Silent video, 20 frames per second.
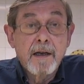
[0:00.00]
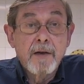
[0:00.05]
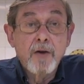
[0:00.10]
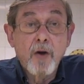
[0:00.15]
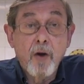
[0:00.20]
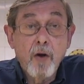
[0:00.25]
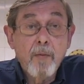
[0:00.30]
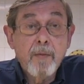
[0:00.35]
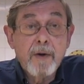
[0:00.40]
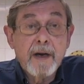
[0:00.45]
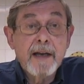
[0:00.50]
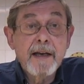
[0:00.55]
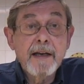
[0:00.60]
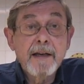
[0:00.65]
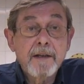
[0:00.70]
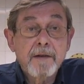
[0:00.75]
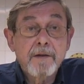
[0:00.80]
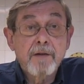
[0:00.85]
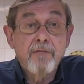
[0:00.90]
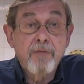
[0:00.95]

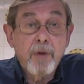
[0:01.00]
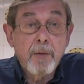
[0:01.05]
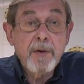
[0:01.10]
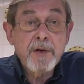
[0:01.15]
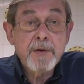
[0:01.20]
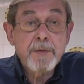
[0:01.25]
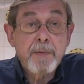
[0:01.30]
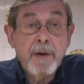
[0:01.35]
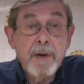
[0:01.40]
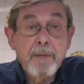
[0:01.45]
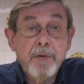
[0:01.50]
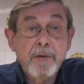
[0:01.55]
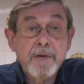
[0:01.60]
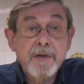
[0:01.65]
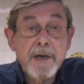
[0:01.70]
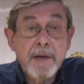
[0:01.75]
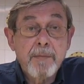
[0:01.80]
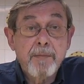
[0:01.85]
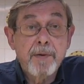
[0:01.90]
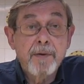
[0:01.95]
Normally, the rubbish people
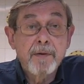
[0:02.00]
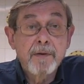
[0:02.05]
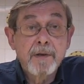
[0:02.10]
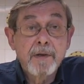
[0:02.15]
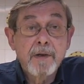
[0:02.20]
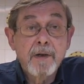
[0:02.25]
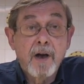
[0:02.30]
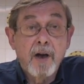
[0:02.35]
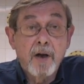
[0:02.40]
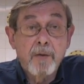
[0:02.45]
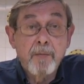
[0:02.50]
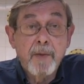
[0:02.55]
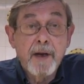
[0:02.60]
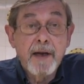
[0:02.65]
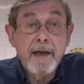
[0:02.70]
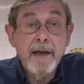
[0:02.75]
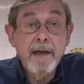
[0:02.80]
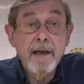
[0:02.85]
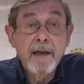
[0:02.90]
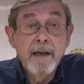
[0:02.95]
tip on
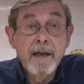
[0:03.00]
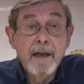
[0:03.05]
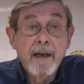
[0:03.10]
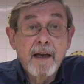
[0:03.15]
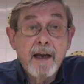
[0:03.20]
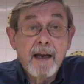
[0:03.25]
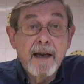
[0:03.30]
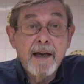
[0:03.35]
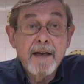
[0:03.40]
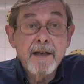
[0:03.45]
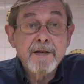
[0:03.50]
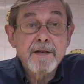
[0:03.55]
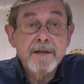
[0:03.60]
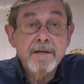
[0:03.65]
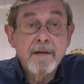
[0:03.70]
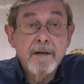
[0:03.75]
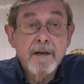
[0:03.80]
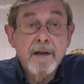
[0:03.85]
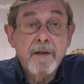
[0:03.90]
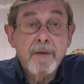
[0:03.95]
me
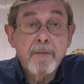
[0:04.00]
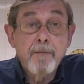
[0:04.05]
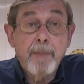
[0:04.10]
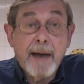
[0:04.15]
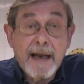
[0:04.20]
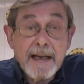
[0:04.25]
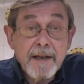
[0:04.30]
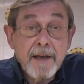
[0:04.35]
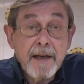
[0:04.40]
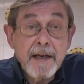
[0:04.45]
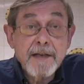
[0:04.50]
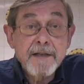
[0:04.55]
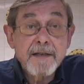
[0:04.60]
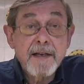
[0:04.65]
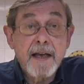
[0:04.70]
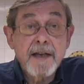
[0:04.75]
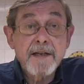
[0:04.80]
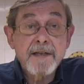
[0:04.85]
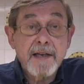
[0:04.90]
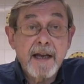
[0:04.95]
is bad things
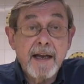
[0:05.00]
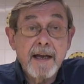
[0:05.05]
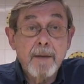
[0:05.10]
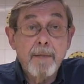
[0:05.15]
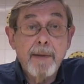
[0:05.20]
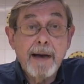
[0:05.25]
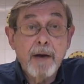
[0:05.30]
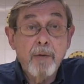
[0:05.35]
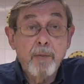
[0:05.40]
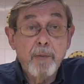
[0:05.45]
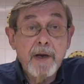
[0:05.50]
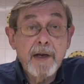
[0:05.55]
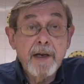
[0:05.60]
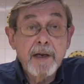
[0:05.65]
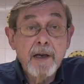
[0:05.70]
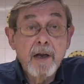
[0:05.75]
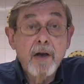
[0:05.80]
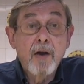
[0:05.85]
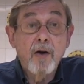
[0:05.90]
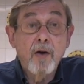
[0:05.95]
they say about me,
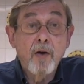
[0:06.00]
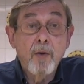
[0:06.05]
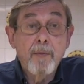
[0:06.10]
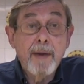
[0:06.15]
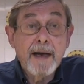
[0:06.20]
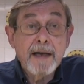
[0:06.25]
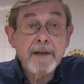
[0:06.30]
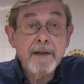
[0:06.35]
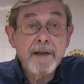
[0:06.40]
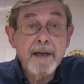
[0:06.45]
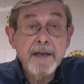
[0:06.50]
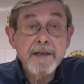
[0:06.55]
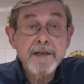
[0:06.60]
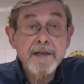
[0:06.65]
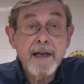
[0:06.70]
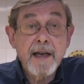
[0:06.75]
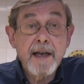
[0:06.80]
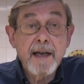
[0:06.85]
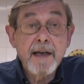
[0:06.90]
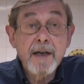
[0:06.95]
or bad
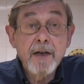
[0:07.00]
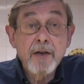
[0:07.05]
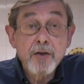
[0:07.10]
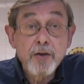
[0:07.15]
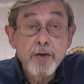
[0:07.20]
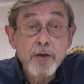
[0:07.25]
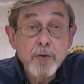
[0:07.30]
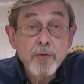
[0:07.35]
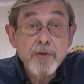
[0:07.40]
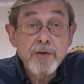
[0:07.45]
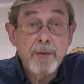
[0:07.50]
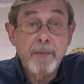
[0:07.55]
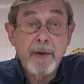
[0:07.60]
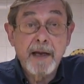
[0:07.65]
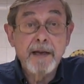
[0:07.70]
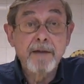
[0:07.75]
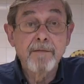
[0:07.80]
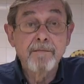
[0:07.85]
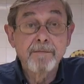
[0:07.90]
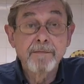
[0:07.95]
things they do to
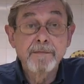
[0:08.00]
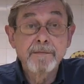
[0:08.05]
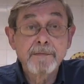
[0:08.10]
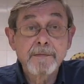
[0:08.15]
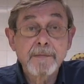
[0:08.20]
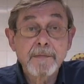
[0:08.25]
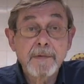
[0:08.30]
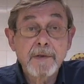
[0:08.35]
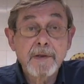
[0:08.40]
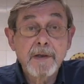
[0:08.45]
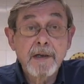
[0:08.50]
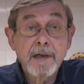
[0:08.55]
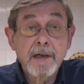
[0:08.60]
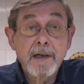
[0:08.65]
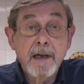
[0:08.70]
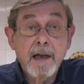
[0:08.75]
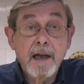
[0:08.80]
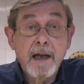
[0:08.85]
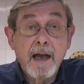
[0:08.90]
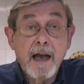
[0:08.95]
me.
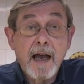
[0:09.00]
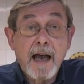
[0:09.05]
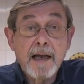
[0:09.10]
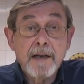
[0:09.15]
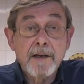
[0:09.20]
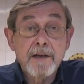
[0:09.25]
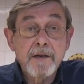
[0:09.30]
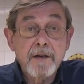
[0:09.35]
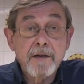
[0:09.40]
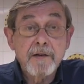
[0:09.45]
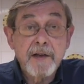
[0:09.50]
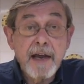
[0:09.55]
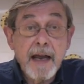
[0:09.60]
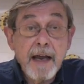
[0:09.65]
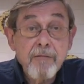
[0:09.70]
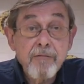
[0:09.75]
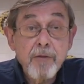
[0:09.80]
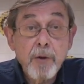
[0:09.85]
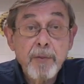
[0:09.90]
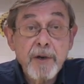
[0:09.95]
And
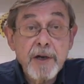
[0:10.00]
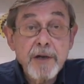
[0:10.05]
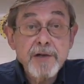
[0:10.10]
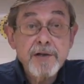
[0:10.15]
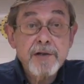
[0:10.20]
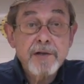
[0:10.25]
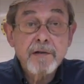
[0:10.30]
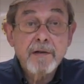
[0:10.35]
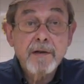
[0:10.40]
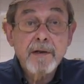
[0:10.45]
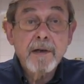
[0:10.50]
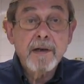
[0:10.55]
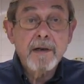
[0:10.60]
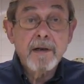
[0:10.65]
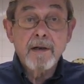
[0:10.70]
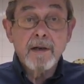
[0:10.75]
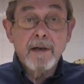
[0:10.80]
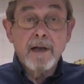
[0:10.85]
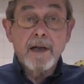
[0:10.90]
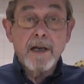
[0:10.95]
their rubbish
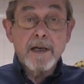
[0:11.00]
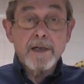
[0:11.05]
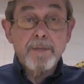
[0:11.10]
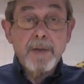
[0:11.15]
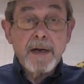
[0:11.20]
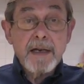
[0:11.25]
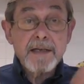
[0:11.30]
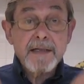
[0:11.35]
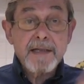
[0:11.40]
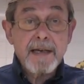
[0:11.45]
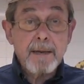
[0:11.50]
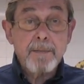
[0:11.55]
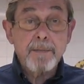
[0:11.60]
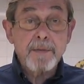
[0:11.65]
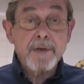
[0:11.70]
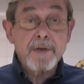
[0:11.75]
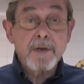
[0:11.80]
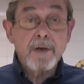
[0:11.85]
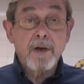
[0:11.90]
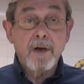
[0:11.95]
has been
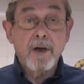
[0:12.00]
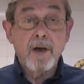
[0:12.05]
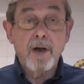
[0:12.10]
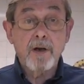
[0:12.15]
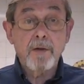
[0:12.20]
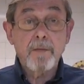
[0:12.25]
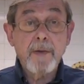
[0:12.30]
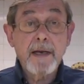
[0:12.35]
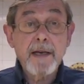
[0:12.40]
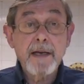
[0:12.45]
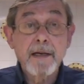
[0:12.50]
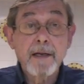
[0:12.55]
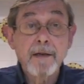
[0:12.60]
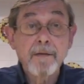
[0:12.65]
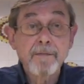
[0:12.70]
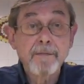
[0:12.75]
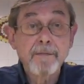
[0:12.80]
tipped on me.